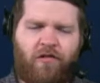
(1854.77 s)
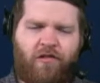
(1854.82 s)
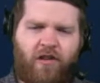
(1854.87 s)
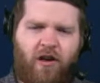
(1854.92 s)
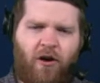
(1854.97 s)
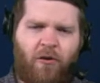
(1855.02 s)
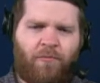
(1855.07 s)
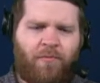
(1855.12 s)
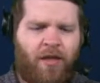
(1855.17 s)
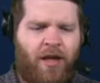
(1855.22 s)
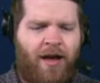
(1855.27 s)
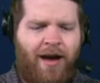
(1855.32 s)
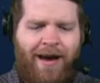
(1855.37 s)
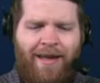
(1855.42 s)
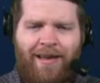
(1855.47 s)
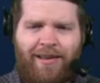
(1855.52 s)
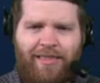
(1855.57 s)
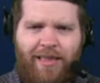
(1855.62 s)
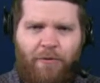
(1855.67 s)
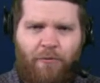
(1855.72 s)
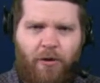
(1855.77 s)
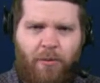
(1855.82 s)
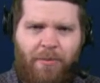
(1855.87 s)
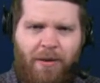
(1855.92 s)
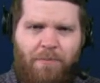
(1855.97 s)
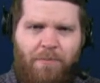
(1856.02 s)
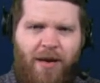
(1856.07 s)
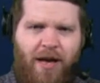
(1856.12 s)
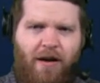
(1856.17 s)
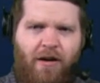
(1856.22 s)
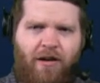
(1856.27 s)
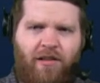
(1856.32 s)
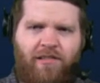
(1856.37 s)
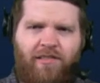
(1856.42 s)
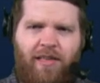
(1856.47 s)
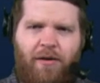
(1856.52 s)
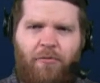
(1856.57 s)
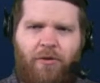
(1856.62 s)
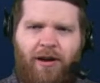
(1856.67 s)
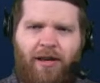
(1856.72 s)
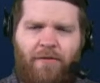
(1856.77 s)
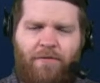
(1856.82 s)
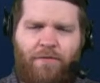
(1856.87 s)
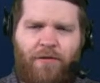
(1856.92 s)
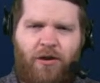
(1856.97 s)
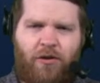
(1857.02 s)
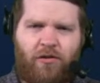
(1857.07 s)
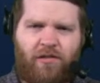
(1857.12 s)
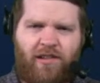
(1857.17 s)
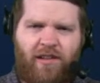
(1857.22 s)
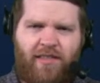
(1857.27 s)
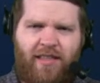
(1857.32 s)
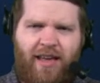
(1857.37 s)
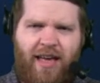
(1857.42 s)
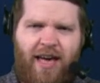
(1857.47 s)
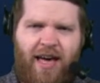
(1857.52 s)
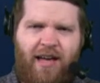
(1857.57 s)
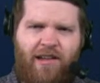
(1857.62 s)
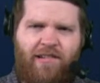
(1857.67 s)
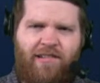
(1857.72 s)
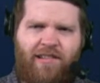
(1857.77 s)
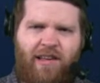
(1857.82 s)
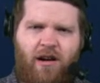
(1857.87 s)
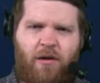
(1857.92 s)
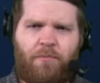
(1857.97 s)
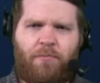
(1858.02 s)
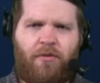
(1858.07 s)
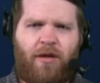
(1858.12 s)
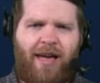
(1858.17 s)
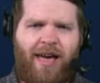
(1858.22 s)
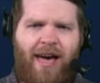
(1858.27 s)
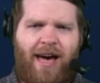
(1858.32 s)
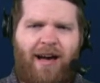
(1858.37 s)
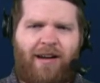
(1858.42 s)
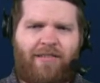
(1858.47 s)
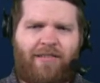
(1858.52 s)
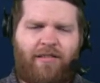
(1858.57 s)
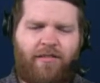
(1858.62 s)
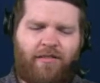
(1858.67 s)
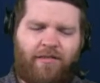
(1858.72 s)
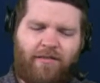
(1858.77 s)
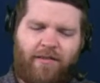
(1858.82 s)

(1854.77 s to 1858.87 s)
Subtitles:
So I think they want to be balanced. They want to get Fields on the edge, set up play action.